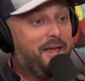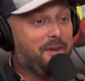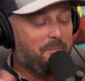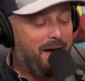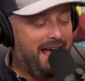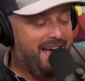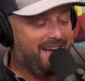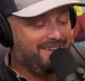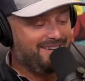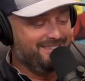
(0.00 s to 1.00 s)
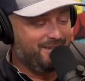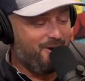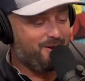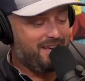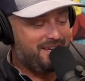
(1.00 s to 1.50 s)
The man,
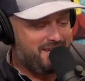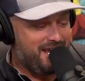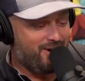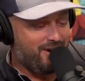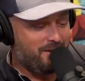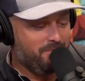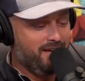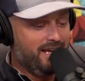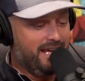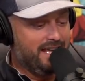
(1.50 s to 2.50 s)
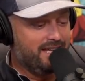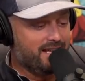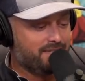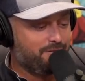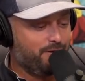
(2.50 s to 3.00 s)
don't get near him. He
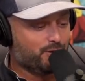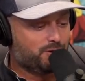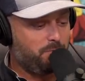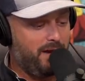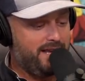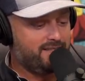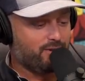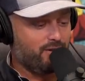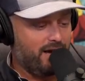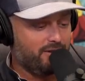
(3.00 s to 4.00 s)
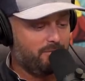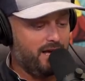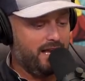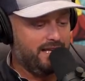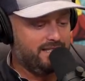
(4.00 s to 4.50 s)
doesn't feel space around him
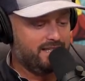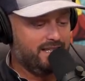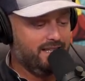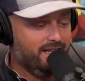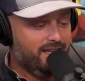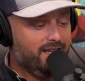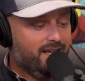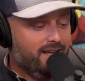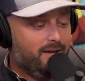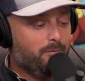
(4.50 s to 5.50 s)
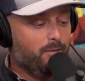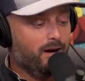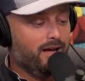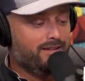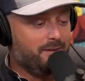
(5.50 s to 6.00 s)
that easy.
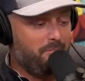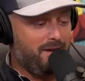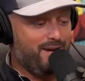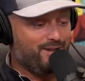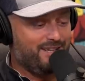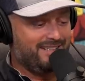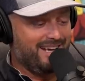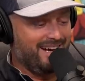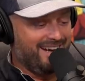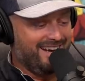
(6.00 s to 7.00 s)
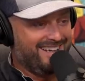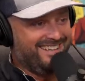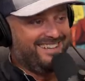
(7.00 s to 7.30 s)
But the bearded guy.